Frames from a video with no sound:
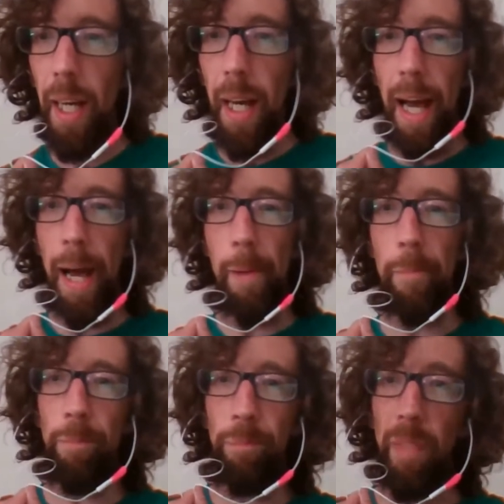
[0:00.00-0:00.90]

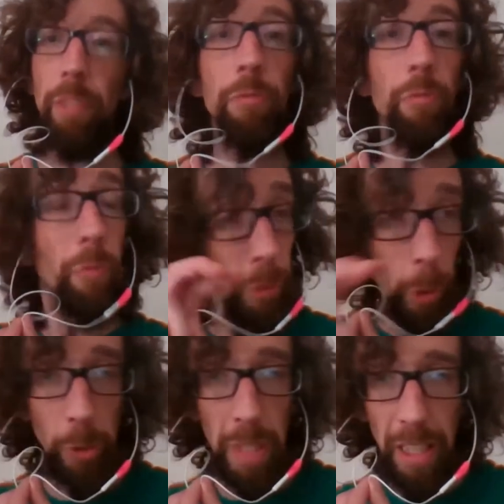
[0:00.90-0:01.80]
And
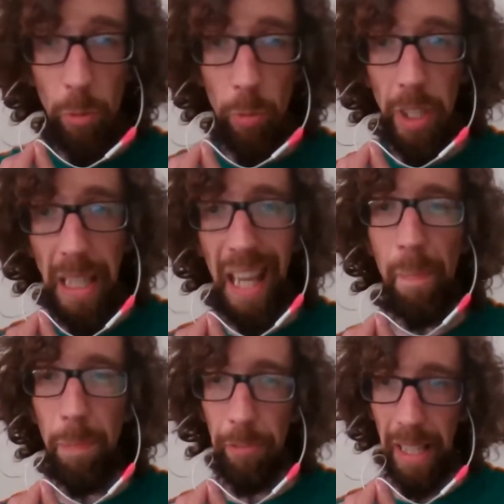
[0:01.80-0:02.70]
social media really
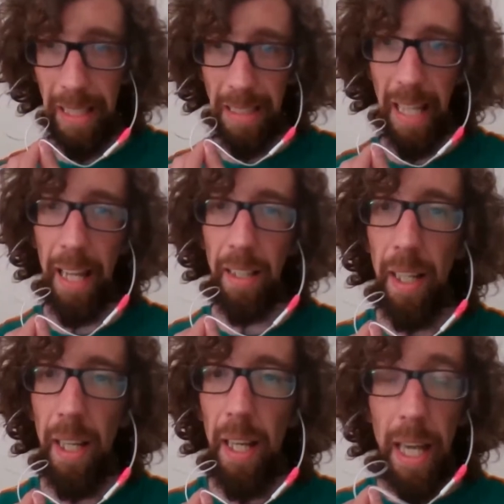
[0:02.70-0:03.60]
amplifies that.
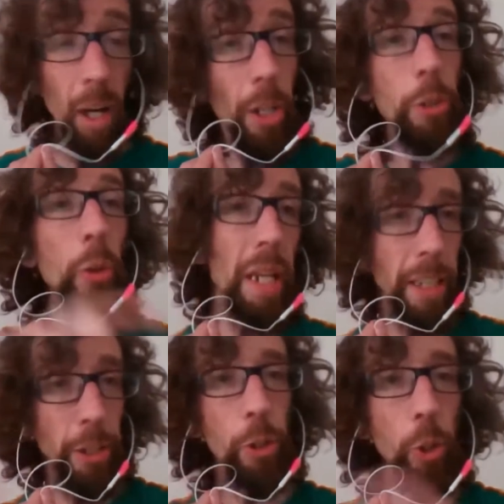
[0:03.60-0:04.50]
It also
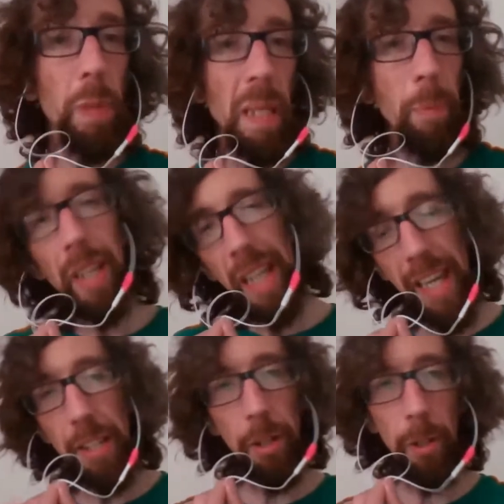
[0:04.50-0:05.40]
connects new people
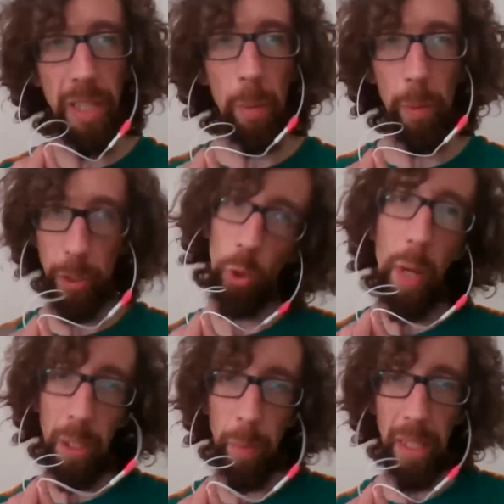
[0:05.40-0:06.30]
into those networks
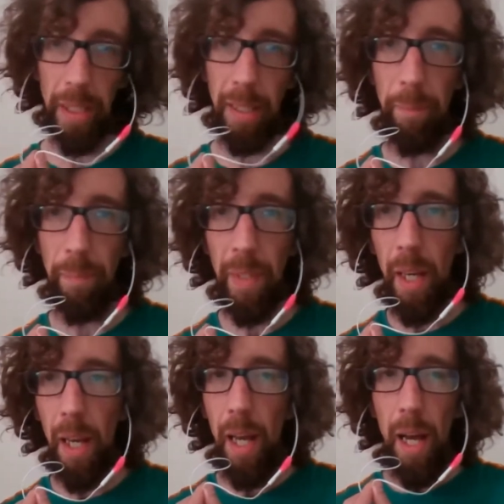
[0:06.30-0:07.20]
quite quickly.
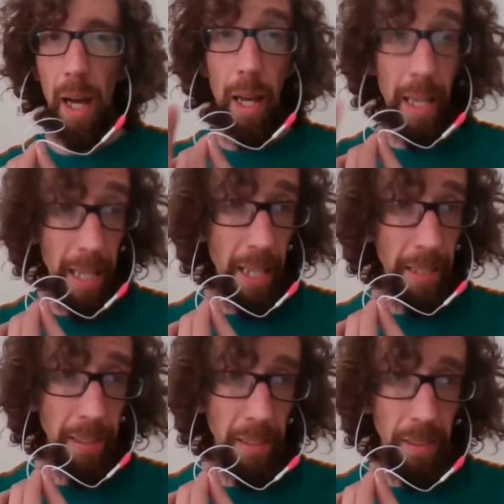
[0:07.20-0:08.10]

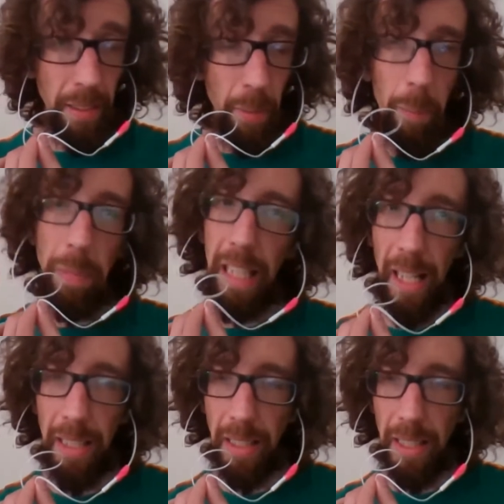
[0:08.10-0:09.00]
And
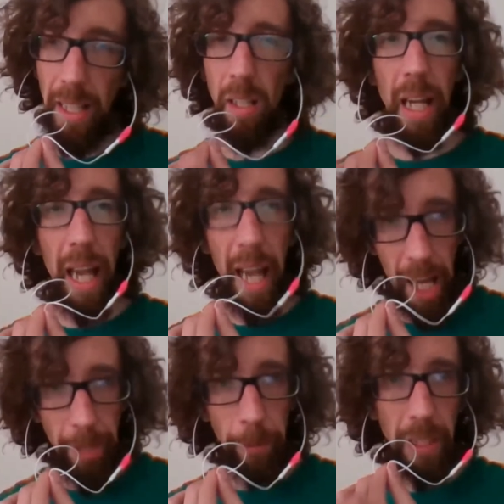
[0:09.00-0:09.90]
because they are
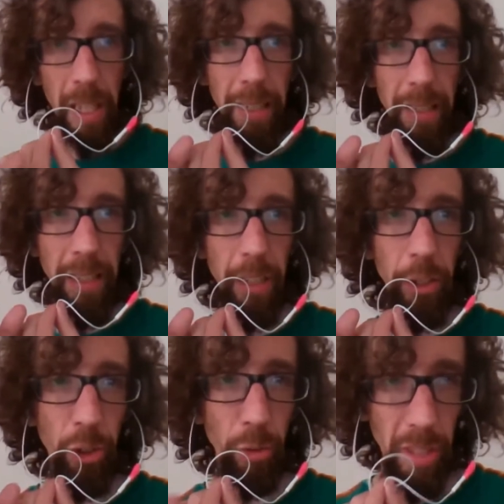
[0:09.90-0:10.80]
advertising
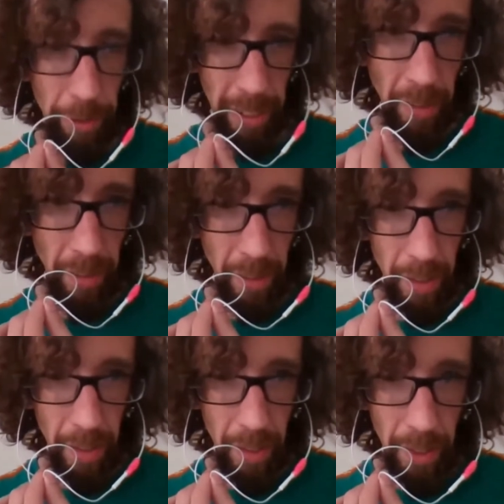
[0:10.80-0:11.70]
driven,
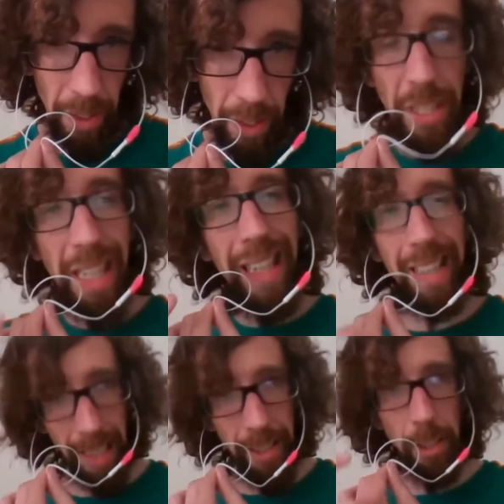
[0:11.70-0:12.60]
the
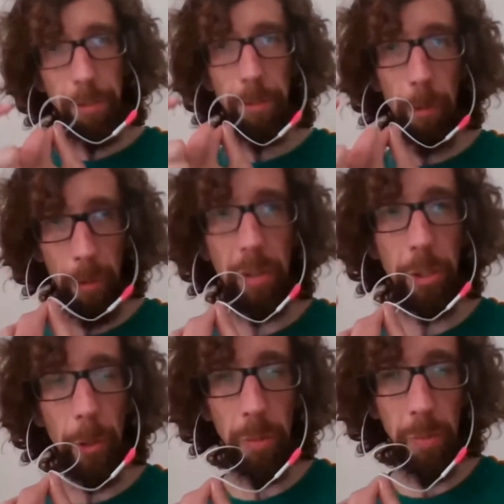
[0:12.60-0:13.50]
incentive for the
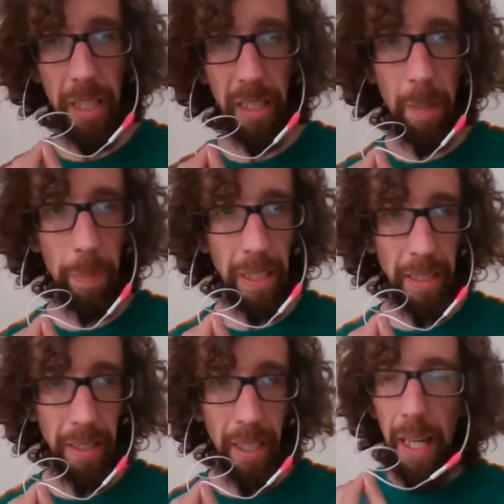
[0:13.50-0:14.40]
social media
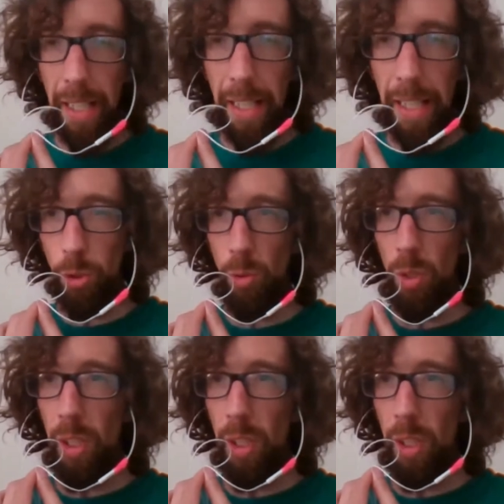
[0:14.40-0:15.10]
companies is to